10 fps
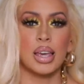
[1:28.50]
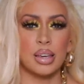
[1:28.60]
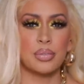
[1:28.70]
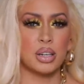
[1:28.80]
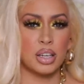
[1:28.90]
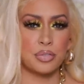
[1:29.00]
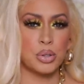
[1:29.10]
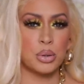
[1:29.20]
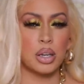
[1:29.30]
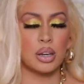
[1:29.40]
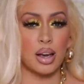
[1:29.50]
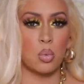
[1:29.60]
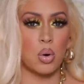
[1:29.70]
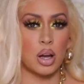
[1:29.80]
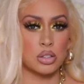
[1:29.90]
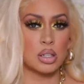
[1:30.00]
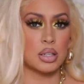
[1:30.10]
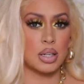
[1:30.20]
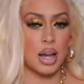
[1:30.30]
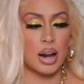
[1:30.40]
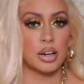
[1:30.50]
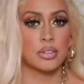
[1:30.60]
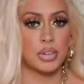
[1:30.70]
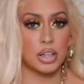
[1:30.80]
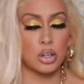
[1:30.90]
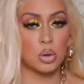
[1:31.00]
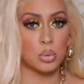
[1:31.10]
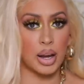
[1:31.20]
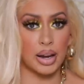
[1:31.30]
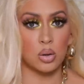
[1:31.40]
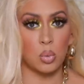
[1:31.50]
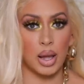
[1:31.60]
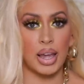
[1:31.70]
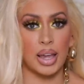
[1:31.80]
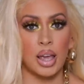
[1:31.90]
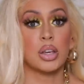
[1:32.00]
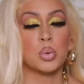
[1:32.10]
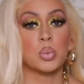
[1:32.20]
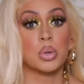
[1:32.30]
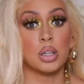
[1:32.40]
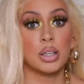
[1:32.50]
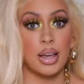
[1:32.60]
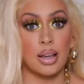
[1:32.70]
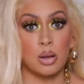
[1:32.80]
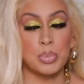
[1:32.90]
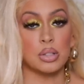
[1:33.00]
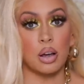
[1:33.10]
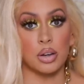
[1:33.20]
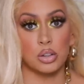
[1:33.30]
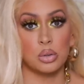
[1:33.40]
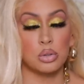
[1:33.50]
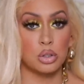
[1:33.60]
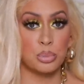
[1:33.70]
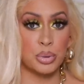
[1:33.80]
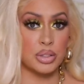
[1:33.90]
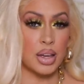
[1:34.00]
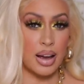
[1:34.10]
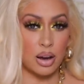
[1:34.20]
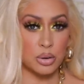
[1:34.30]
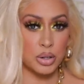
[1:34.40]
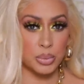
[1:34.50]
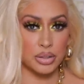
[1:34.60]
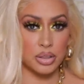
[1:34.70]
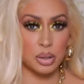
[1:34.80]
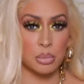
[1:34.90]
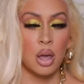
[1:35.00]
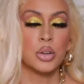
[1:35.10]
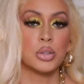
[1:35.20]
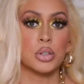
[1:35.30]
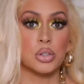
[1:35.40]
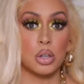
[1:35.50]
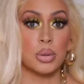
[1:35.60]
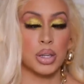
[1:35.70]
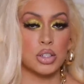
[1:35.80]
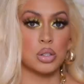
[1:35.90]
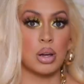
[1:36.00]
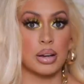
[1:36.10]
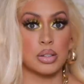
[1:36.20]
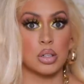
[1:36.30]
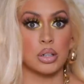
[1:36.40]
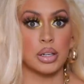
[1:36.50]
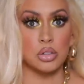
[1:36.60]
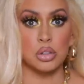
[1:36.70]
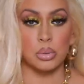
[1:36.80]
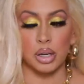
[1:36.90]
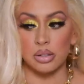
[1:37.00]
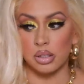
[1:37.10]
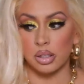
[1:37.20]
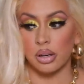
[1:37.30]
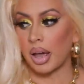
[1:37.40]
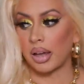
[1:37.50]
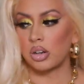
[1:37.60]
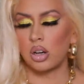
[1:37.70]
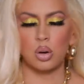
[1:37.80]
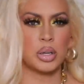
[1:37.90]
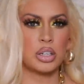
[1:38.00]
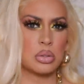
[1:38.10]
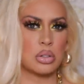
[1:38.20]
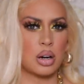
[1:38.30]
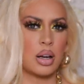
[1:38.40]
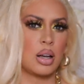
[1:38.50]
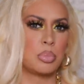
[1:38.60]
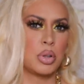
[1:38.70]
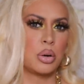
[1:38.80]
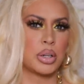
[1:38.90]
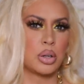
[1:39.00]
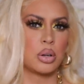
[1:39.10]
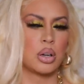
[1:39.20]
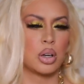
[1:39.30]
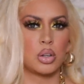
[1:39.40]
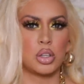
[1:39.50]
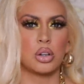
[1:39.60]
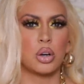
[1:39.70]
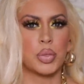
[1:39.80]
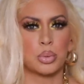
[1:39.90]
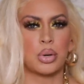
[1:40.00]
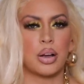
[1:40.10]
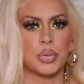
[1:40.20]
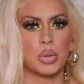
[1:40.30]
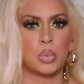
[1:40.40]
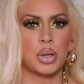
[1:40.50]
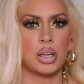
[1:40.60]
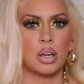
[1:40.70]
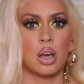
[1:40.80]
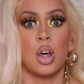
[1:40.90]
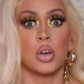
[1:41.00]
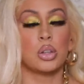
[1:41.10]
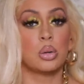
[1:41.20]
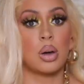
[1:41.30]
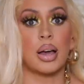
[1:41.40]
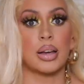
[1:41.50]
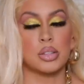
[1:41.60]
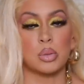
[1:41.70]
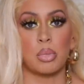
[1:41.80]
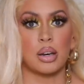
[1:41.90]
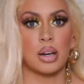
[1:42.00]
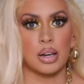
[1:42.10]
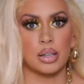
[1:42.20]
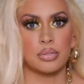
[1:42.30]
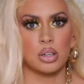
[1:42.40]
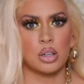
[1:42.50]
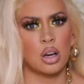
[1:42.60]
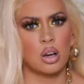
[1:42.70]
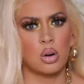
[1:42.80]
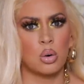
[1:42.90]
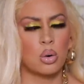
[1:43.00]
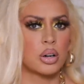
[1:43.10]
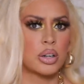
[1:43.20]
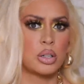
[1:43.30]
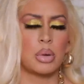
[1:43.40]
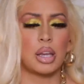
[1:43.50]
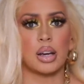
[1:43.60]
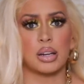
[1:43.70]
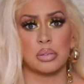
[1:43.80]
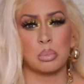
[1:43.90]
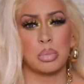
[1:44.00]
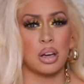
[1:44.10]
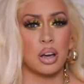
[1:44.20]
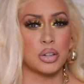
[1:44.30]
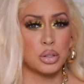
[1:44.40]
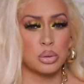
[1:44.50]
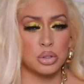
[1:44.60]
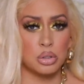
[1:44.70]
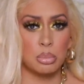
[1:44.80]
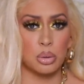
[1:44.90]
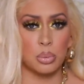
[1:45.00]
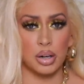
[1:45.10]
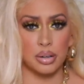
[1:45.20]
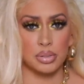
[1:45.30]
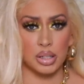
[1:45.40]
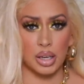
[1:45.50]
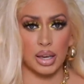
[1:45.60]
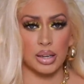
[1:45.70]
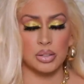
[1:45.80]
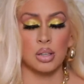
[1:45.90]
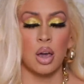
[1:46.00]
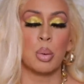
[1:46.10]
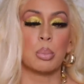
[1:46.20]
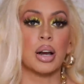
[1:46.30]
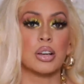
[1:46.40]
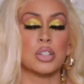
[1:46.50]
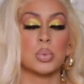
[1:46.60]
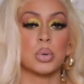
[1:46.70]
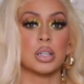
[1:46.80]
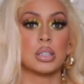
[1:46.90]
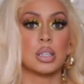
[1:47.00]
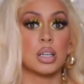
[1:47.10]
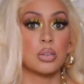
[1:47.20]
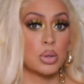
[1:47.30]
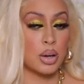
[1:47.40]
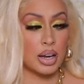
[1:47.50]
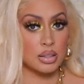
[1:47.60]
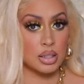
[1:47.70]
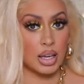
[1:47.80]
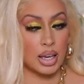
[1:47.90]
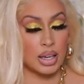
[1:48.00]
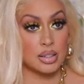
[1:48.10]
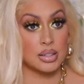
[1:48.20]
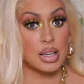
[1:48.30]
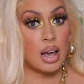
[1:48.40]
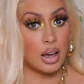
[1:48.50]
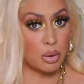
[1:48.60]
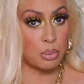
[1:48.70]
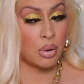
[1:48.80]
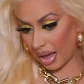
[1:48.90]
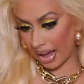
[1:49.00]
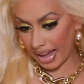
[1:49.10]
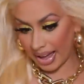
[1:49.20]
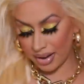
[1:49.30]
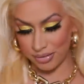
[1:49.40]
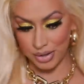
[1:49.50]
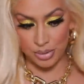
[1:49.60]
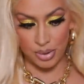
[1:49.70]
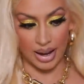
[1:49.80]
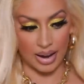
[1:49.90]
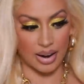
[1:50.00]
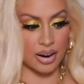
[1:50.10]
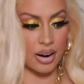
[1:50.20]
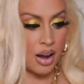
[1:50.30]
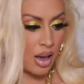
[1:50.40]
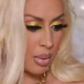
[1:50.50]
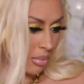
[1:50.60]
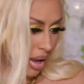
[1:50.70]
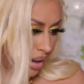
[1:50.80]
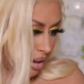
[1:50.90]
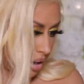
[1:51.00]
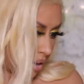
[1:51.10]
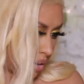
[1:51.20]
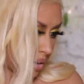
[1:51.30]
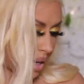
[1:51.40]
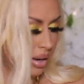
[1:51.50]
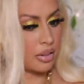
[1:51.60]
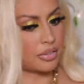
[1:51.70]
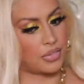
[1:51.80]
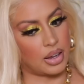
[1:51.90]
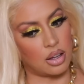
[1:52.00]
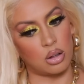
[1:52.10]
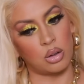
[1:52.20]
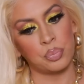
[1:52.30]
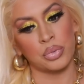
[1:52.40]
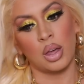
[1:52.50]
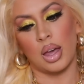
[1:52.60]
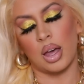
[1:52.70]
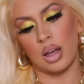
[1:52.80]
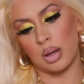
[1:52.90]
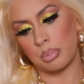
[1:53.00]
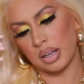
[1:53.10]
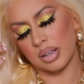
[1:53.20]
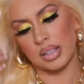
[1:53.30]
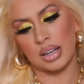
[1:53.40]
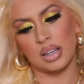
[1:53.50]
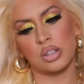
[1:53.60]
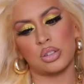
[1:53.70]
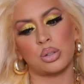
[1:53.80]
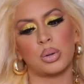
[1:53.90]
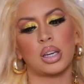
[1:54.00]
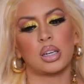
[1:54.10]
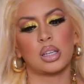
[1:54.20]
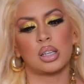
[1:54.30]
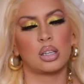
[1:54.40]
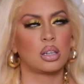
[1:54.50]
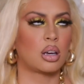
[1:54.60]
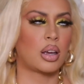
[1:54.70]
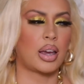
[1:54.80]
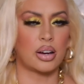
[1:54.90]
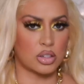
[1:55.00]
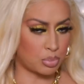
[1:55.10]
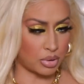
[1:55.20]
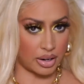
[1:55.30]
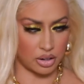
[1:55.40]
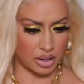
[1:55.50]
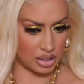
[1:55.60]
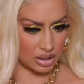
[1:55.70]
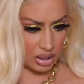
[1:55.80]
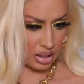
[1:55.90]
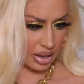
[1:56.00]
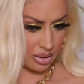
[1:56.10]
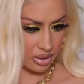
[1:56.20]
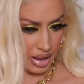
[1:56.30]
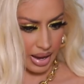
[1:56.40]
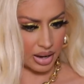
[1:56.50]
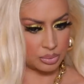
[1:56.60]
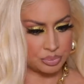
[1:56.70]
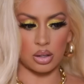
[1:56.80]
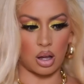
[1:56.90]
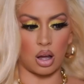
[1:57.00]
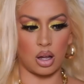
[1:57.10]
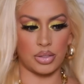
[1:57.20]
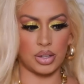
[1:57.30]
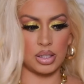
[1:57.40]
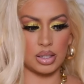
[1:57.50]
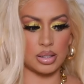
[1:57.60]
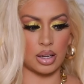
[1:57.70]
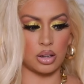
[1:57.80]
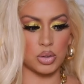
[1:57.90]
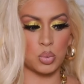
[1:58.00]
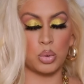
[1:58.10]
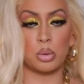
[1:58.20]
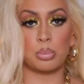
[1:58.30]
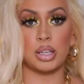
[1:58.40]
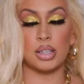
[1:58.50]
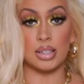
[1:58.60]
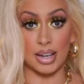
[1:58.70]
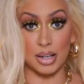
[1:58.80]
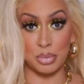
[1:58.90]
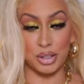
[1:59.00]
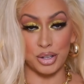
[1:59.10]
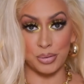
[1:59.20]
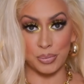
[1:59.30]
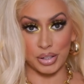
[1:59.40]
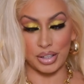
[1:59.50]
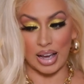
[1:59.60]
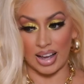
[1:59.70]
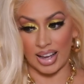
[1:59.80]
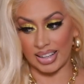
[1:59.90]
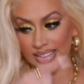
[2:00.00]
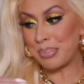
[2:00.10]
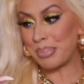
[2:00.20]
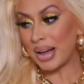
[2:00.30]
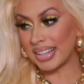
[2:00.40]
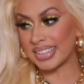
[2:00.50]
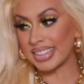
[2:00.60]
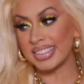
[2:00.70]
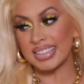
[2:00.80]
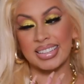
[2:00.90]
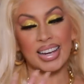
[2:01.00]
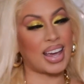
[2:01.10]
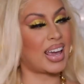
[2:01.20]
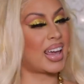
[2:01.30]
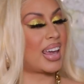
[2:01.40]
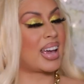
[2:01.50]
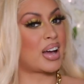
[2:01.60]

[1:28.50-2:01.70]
Even if you cannot watch the entire video right away, it really helps on YouTube with the algorithm to show that you guys are interested. I know when you start uploading, you know, throughout the week, you guys may not even know or you may not even be on YouTube or whatever the case, but I just wanted to give you guys a heads up. I have new hair. My curls kind of fell um, because I didn't do any hairspray or anything like that. All the details will be down below for you guys. But today